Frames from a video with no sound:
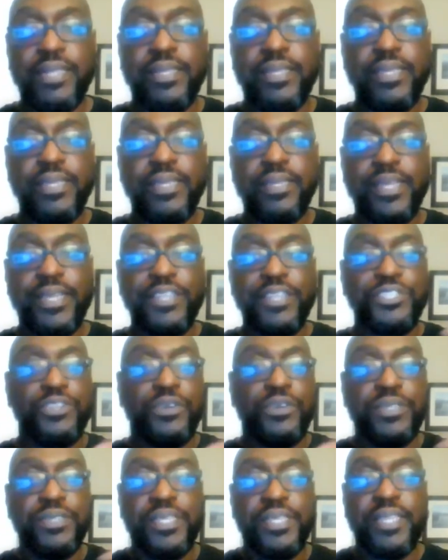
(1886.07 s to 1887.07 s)
The
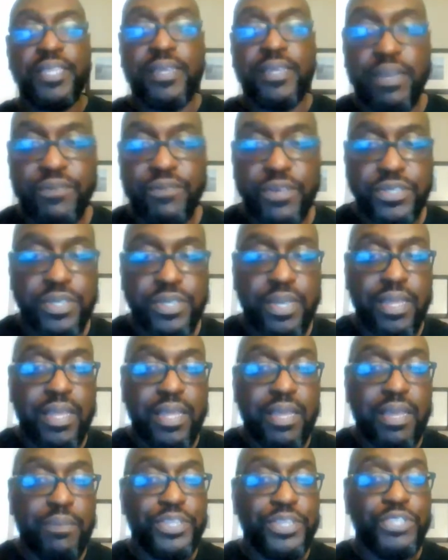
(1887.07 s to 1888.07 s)
uncertainty in the coverage.
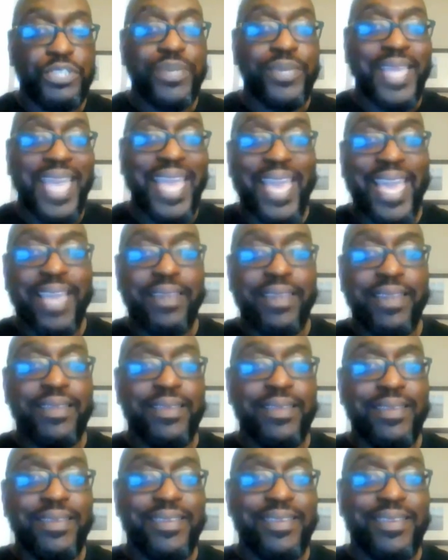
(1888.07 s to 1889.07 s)
But you can
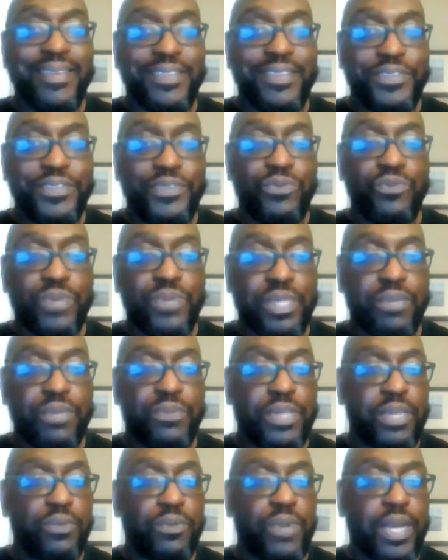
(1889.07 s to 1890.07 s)
do really,
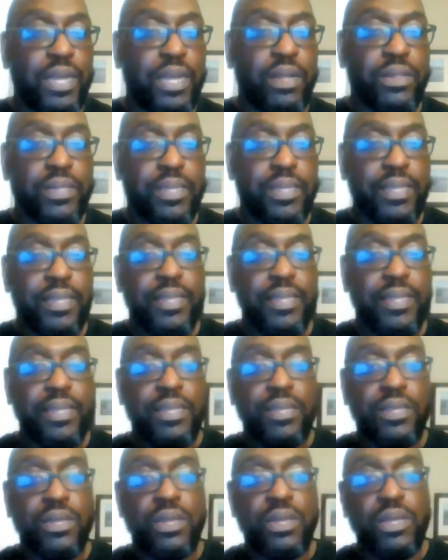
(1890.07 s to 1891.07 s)
really well
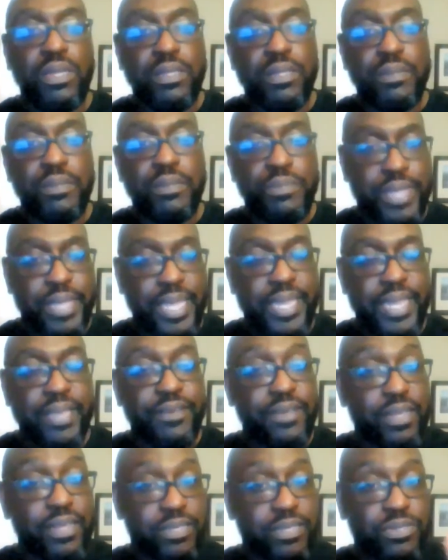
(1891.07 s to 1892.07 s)
planning
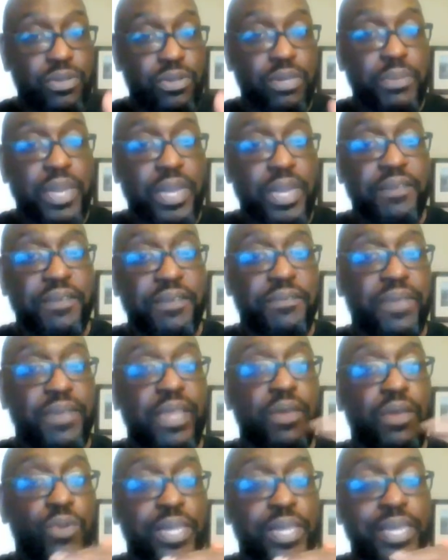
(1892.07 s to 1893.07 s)
a certain amount of your freight
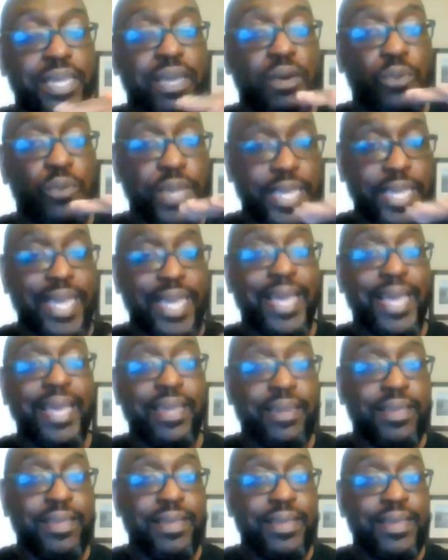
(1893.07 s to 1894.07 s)
a week ahead
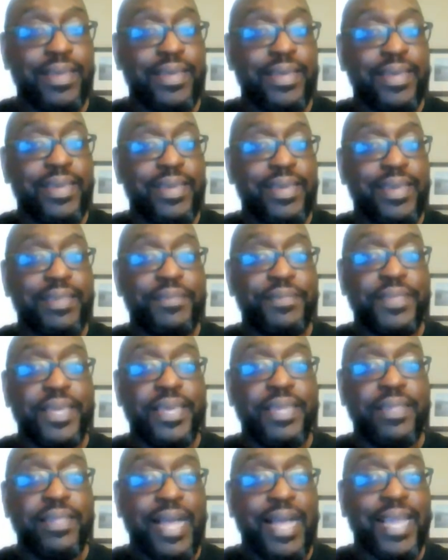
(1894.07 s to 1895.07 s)
and
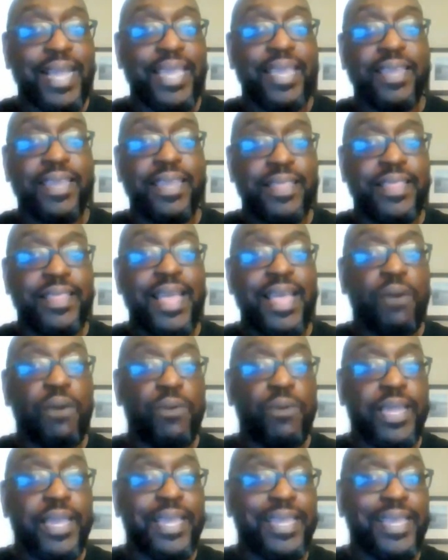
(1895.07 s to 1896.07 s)
then locking it in that
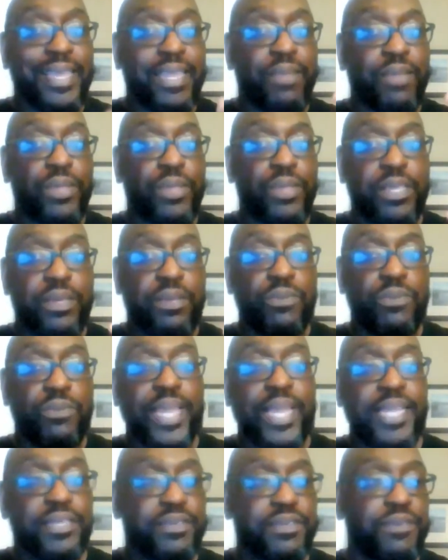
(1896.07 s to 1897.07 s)
way and getting really good
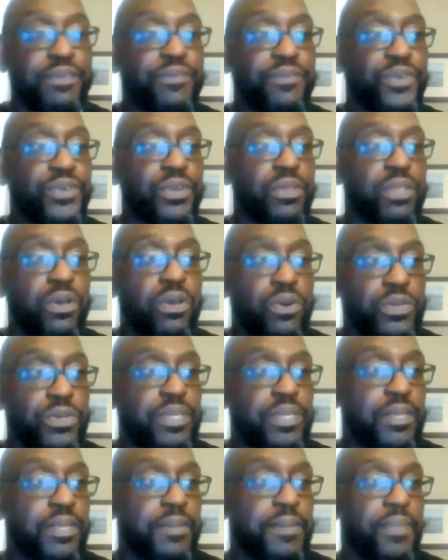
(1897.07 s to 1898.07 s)
rates for your
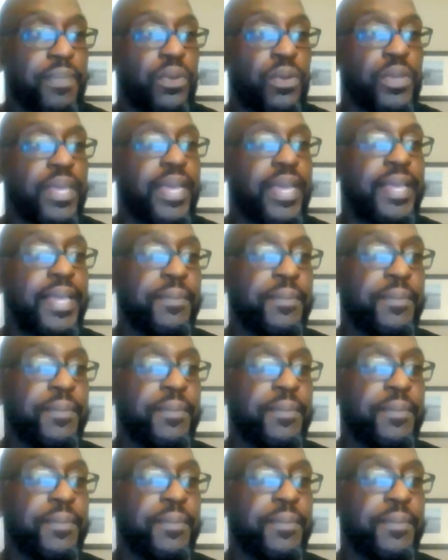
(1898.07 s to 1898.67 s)
loads, okay?